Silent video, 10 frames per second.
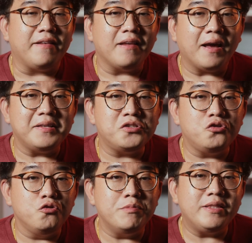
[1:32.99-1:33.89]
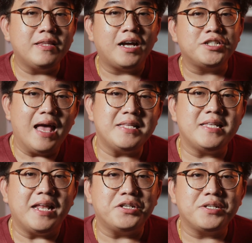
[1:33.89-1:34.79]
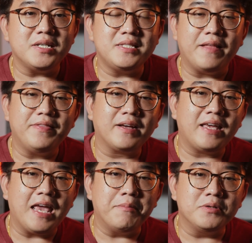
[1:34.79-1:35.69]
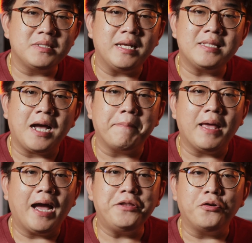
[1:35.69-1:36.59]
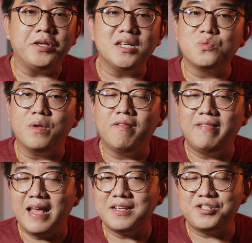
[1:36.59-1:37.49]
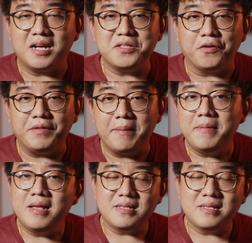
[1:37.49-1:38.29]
a nice human touch as it ensures that the cables stay tucked behind your ears with less chance of them